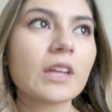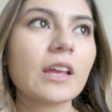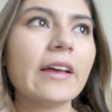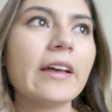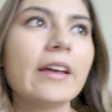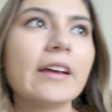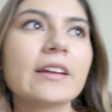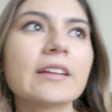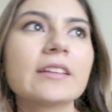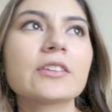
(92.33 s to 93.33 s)

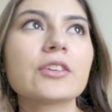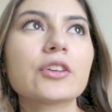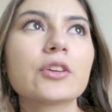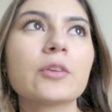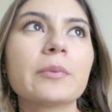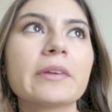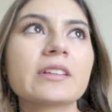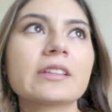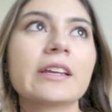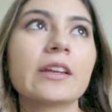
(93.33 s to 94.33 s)
and you're basically
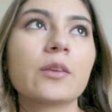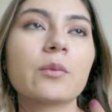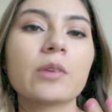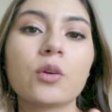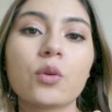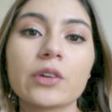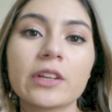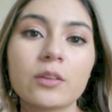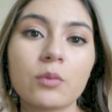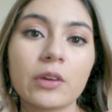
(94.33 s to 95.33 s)
getting recorded
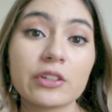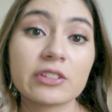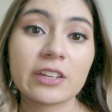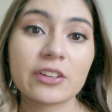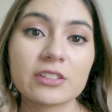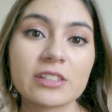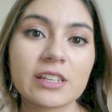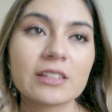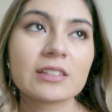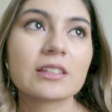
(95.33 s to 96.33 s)
while you take your test.
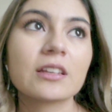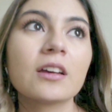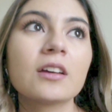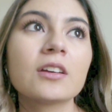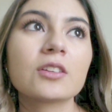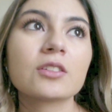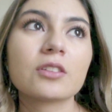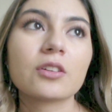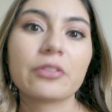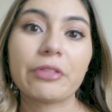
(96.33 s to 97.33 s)
So
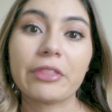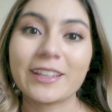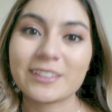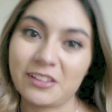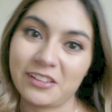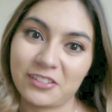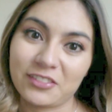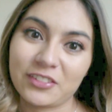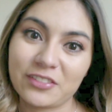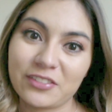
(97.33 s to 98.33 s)
that's a little
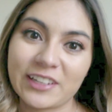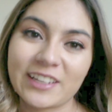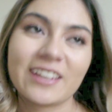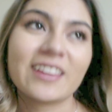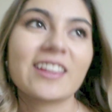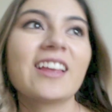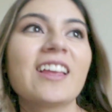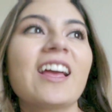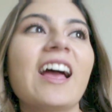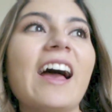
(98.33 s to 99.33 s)
nerve-wracking.
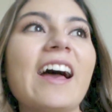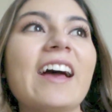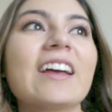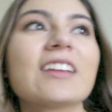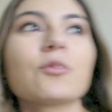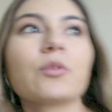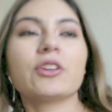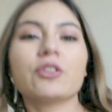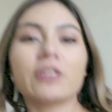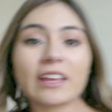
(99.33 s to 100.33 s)
And when you
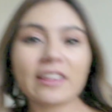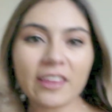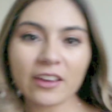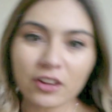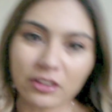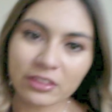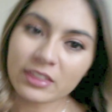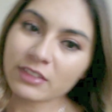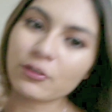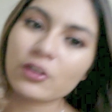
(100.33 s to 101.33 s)
get there,
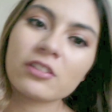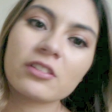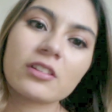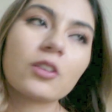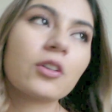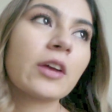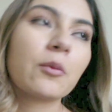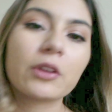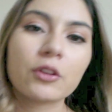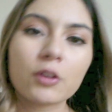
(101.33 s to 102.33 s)
first, okay, when
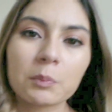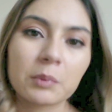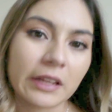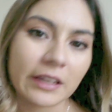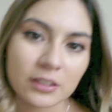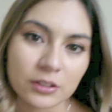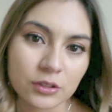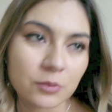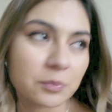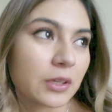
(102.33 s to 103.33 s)
you apply to
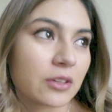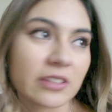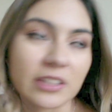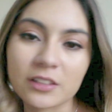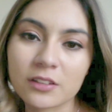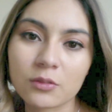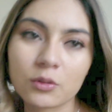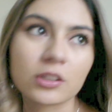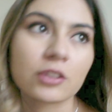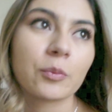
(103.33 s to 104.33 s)
Pearson, well, not
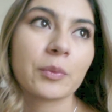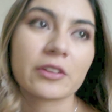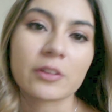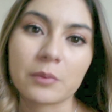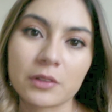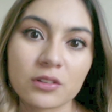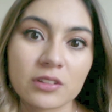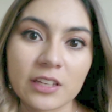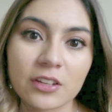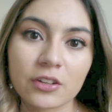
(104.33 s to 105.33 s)
to Pearson, but to take
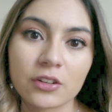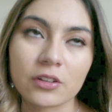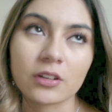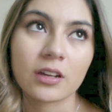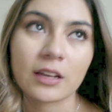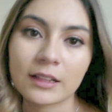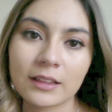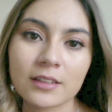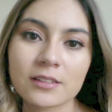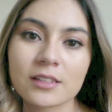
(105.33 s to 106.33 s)
your
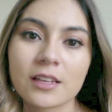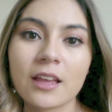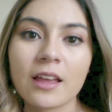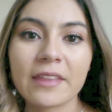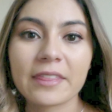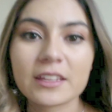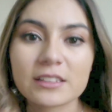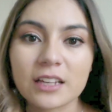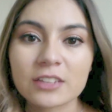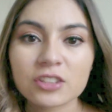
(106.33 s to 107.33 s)
NCLEX, they
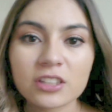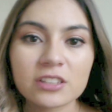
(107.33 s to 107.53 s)
actually